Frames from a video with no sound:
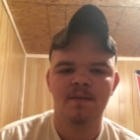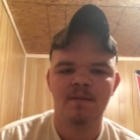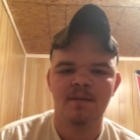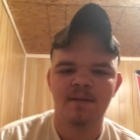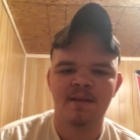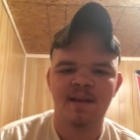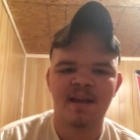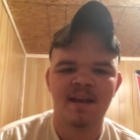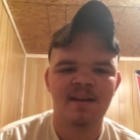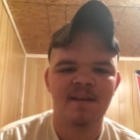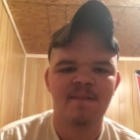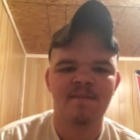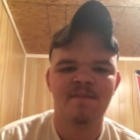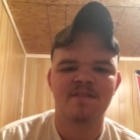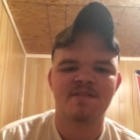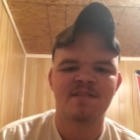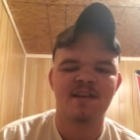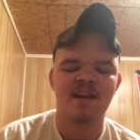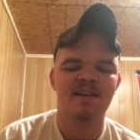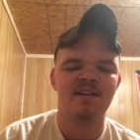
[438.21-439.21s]
you can't even
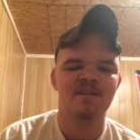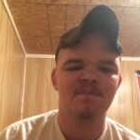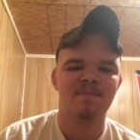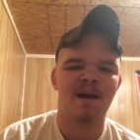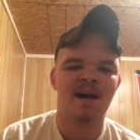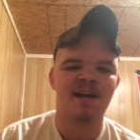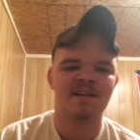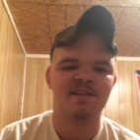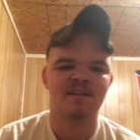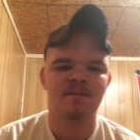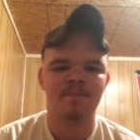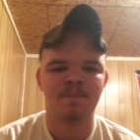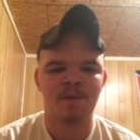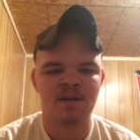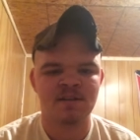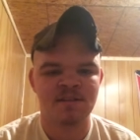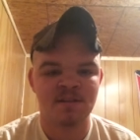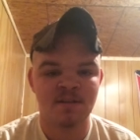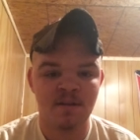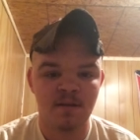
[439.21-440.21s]
say goodbye to the
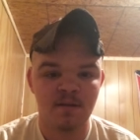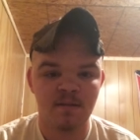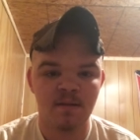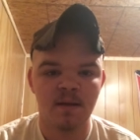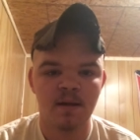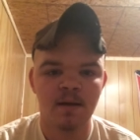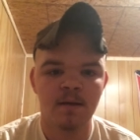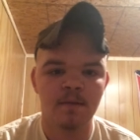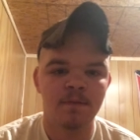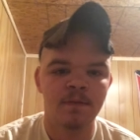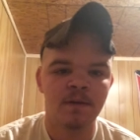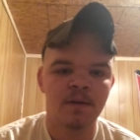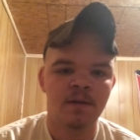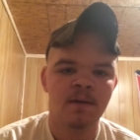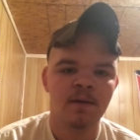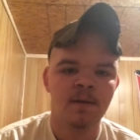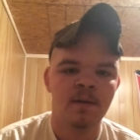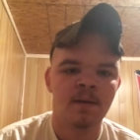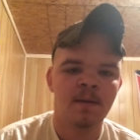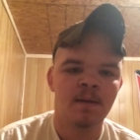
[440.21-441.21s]
person you love.
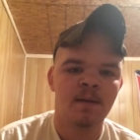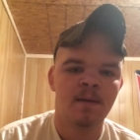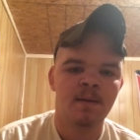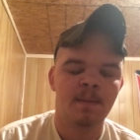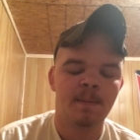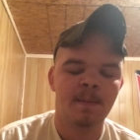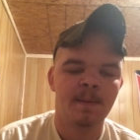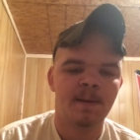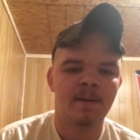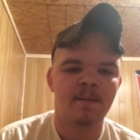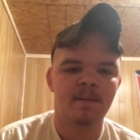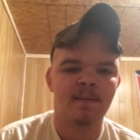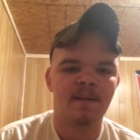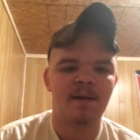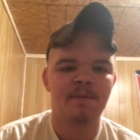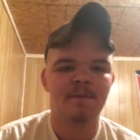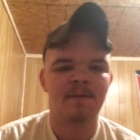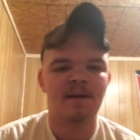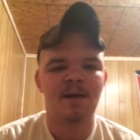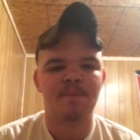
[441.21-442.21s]
You know,
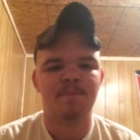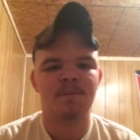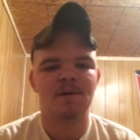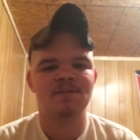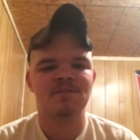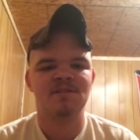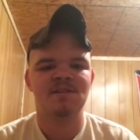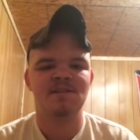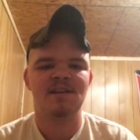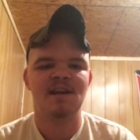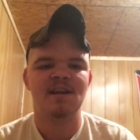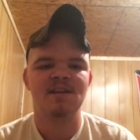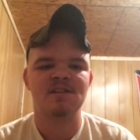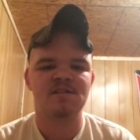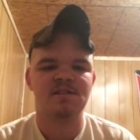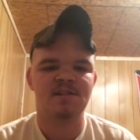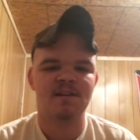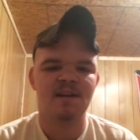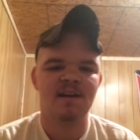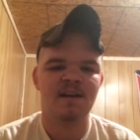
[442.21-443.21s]
like what I posted
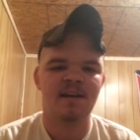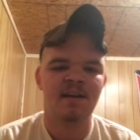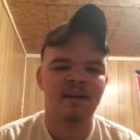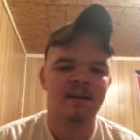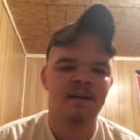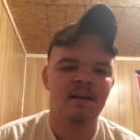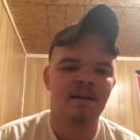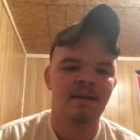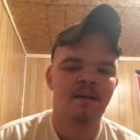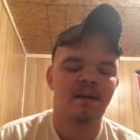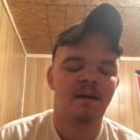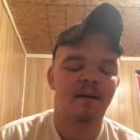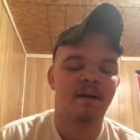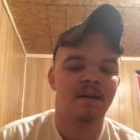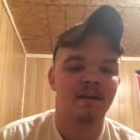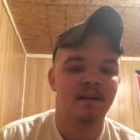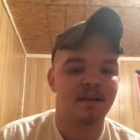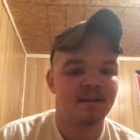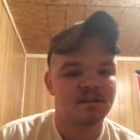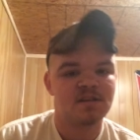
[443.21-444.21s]
yesterday
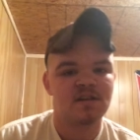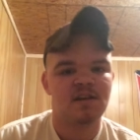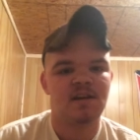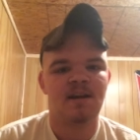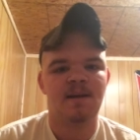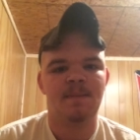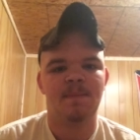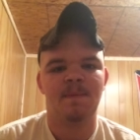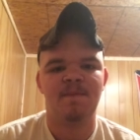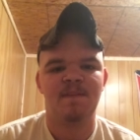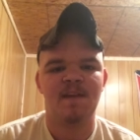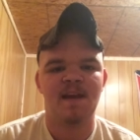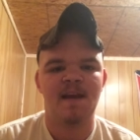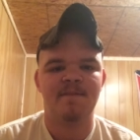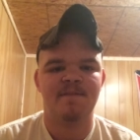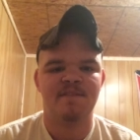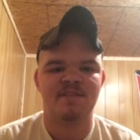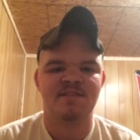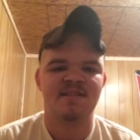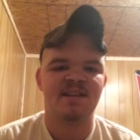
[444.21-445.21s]
on Instagram if you
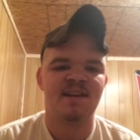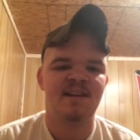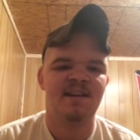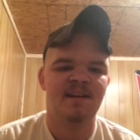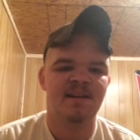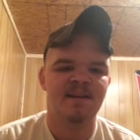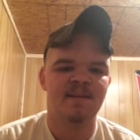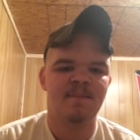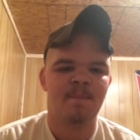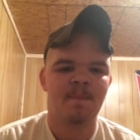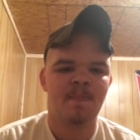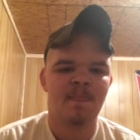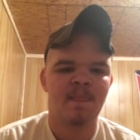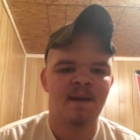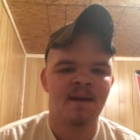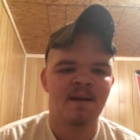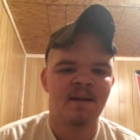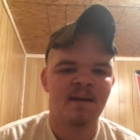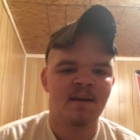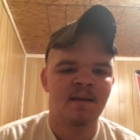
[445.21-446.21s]
haven't seen it.
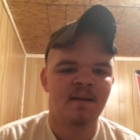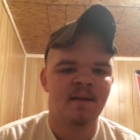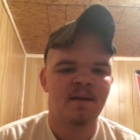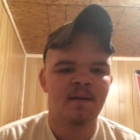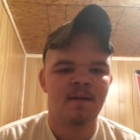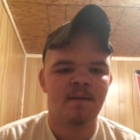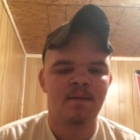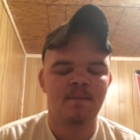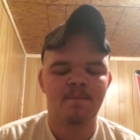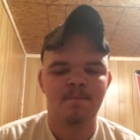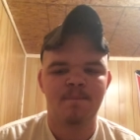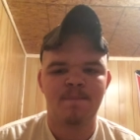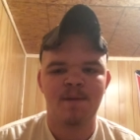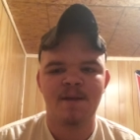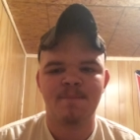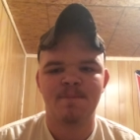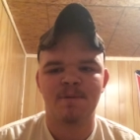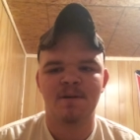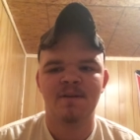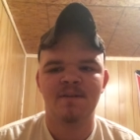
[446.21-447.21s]

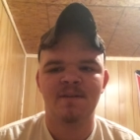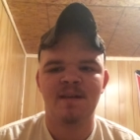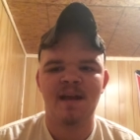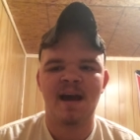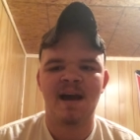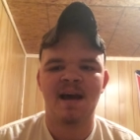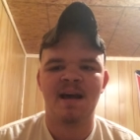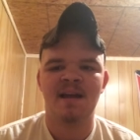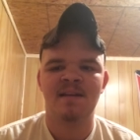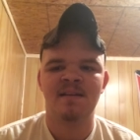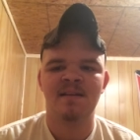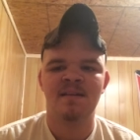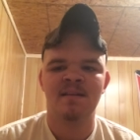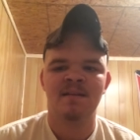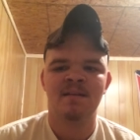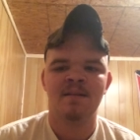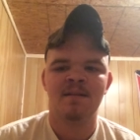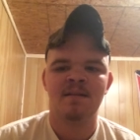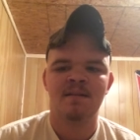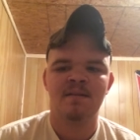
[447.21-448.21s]
People who died
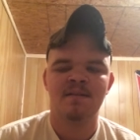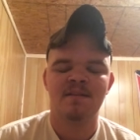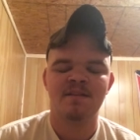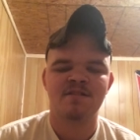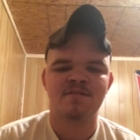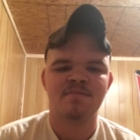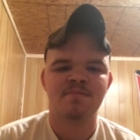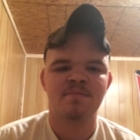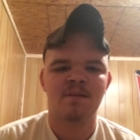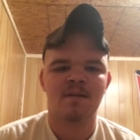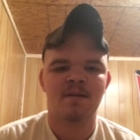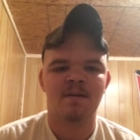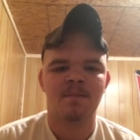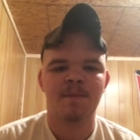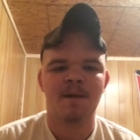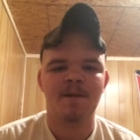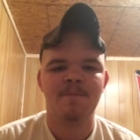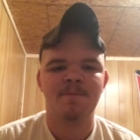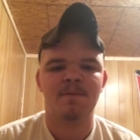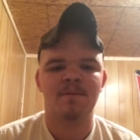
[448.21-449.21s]
this or
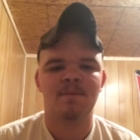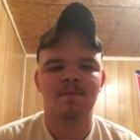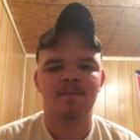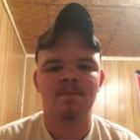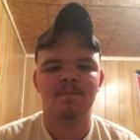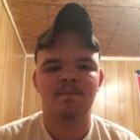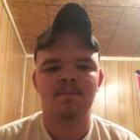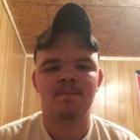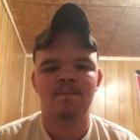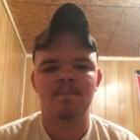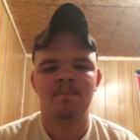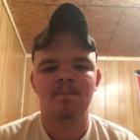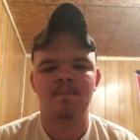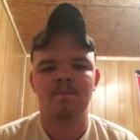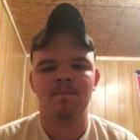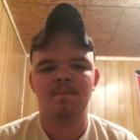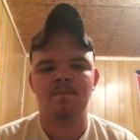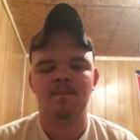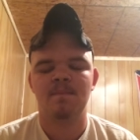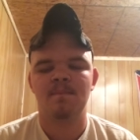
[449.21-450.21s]
people
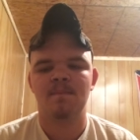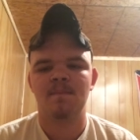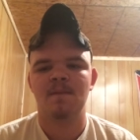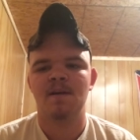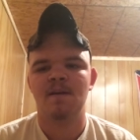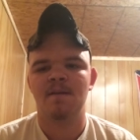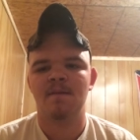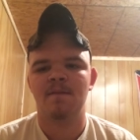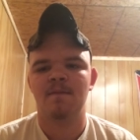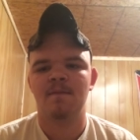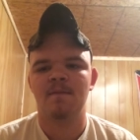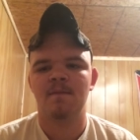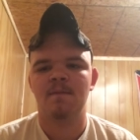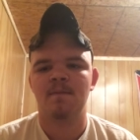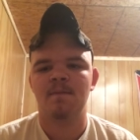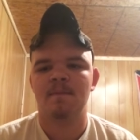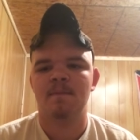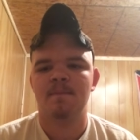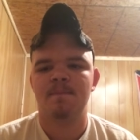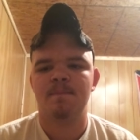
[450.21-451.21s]
if
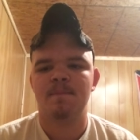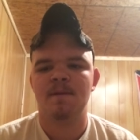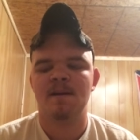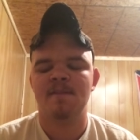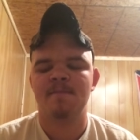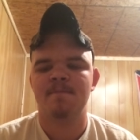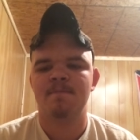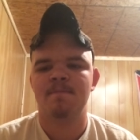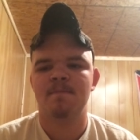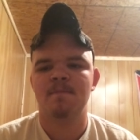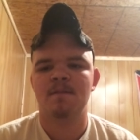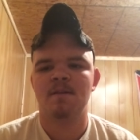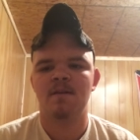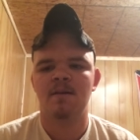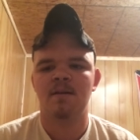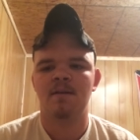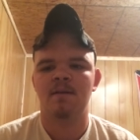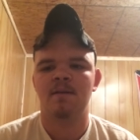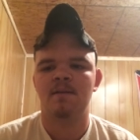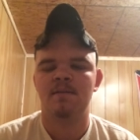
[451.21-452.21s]
if
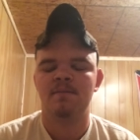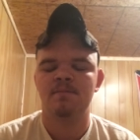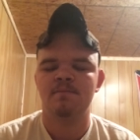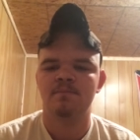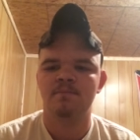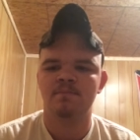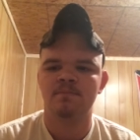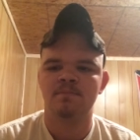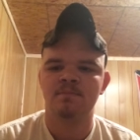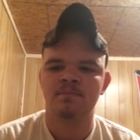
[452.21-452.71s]
hmm,